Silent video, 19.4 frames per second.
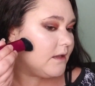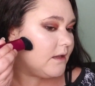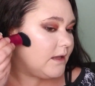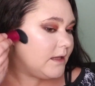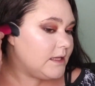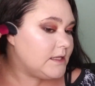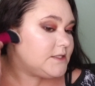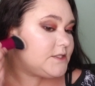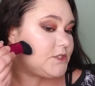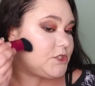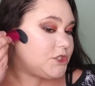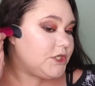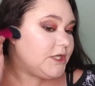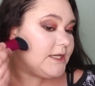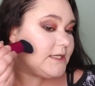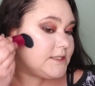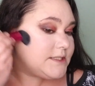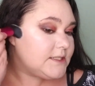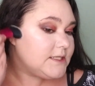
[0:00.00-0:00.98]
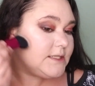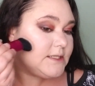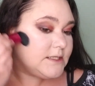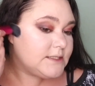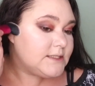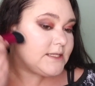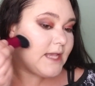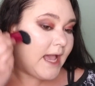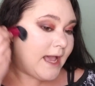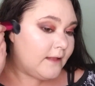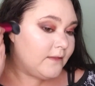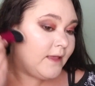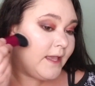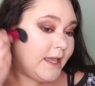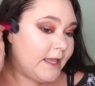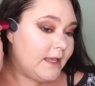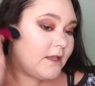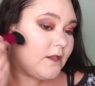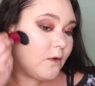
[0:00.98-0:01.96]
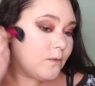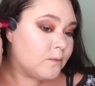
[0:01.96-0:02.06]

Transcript: his chances at, like,